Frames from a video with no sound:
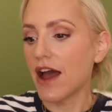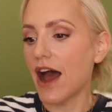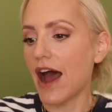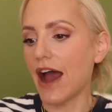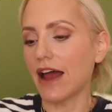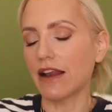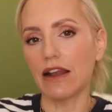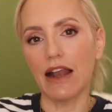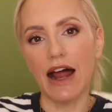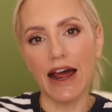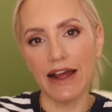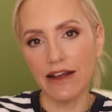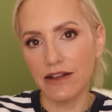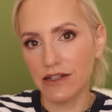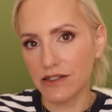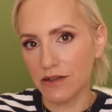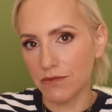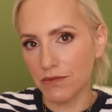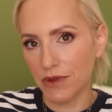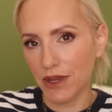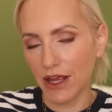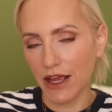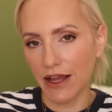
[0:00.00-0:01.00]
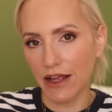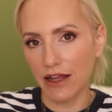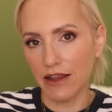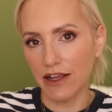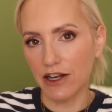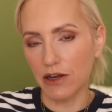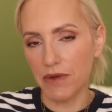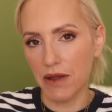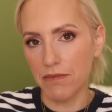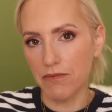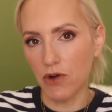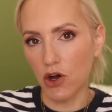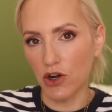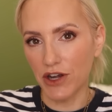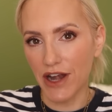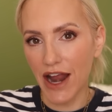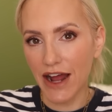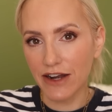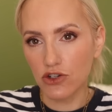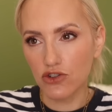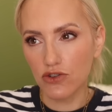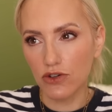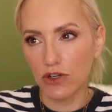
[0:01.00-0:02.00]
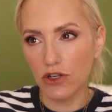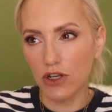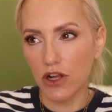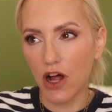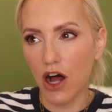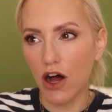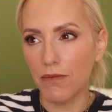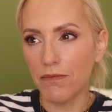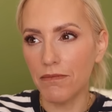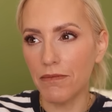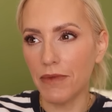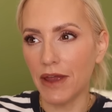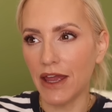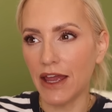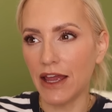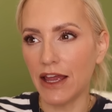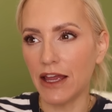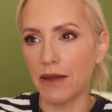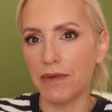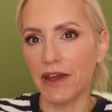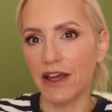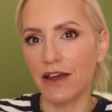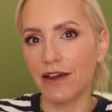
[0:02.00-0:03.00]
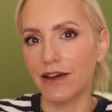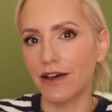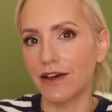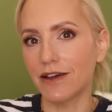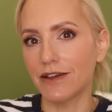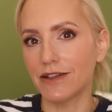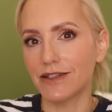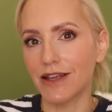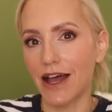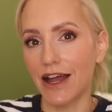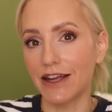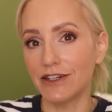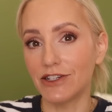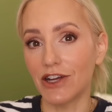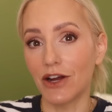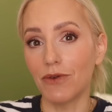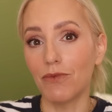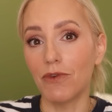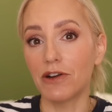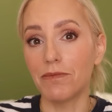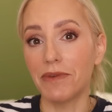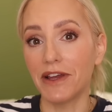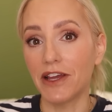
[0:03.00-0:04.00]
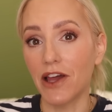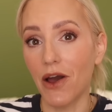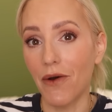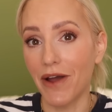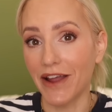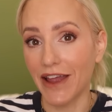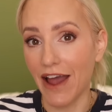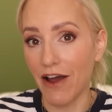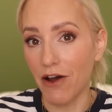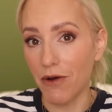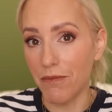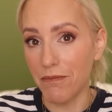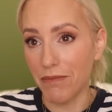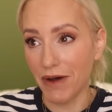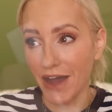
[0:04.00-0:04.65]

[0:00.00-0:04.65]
I like something a little bit more natural on me because I don't want to be going out and